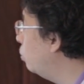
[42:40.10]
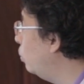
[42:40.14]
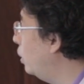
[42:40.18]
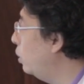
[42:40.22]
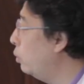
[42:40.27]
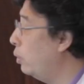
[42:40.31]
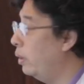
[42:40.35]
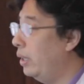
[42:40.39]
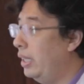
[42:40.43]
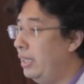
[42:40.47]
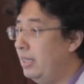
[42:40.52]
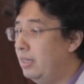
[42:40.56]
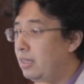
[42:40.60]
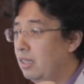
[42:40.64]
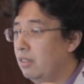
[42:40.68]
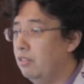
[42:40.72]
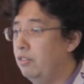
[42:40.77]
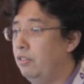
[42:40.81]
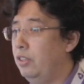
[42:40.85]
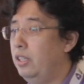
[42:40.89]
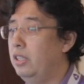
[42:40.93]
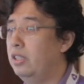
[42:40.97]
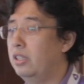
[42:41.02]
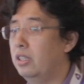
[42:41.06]
we release some
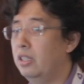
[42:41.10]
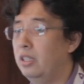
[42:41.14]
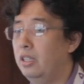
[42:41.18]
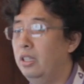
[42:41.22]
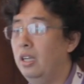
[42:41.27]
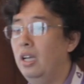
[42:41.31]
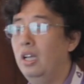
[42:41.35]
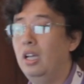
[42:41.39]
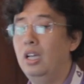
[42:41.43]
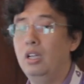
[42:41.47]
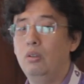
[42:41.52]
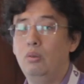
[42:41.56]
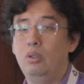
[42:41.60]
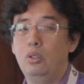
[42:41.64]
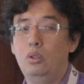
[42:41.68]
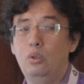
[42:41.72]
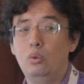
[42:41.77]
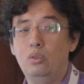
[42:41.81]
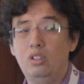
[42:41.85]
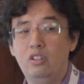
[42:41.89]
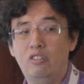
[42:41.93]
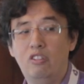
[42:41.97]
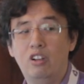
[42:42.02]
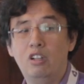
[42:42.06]
feature. We
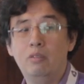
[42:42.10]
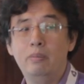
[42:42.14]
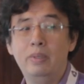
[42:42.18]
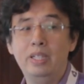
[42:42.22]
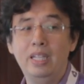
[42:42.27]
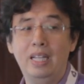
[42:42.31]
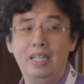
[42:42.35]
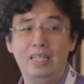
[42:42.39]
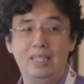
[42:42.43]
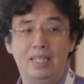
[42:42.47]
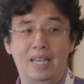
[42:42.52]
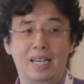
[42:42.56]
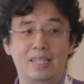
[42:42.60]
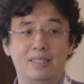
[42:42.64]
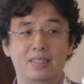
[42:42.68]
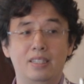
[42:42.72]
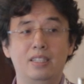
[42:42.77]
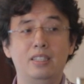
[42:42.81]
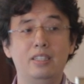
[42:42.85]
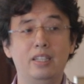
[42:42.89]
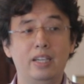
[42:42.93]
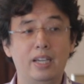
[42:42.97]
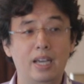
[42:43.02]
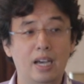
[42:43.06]
do development and
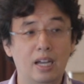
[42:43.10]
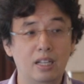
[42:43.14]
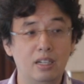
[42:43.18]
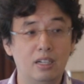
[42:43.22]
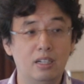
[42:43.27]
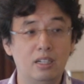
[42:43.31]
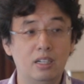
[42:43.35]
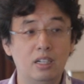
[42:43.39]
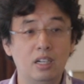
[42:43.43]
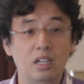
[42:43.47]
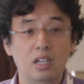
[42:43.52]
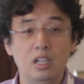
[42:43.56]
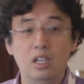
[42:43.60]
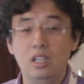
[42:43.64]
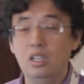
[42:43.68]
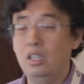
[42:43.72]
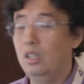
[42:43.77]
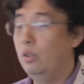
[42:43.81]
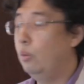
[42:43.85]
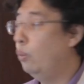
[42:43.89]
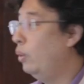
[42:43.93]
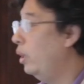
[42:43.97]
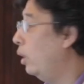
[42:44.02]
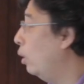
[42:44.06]
testing together.
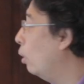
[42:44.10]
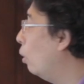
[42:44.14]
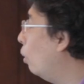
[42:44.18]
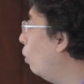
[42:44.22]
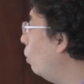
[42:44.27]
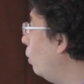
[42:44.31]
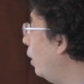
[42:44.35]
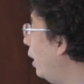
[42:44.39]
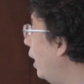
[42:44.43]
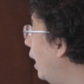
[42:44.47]
We only